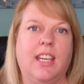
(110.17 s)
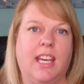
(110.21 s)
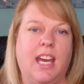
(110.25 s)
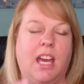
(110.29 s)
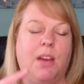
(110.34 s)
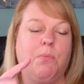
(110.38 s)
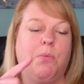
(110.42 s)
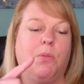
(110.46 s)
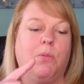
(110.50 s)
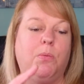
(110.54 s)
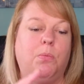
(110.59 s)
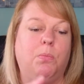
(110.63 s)

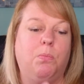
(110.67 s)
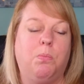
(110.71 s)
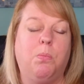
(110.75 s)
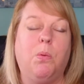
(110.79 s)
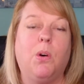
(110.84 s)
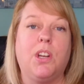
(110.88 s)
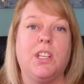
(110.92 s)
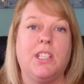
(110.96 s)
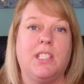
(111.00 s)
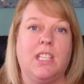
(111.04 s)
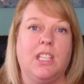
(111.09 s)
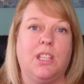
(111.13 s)
okay, well,
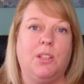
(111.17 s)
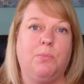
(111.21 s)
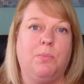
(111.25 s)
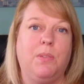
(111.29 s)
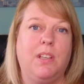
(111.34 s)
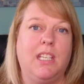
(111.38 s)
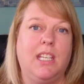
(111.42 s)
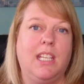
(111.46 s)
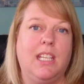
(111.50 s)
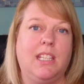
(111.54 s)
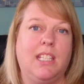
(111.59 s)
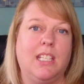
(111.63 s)
what is it that
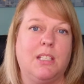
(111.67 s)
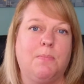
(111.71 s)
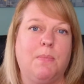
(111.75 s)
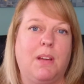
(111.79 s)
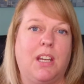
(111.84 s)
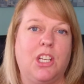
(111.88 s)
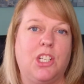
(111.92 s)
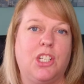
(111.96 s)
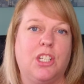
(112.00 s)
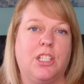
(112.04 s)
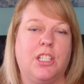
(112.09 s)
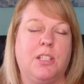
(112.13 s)
we need this
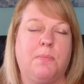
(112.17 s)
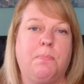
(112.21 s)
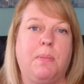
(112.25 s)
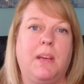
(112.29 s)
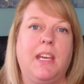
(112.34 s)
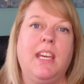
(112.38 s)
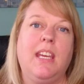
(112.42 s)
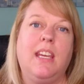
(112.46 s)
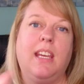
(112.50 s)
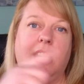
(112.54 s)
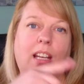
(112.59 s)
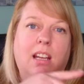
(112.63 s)
manager to be?